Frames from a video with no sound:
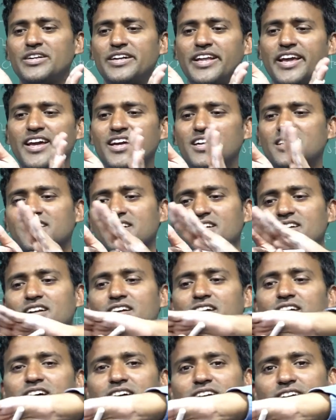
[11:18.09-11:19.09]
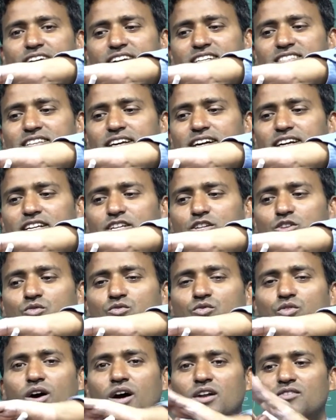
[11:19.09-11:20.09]
take right side, you
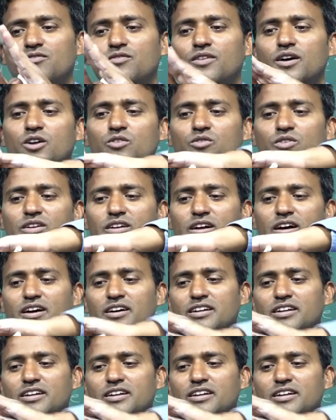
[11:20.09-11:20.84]
fall forward,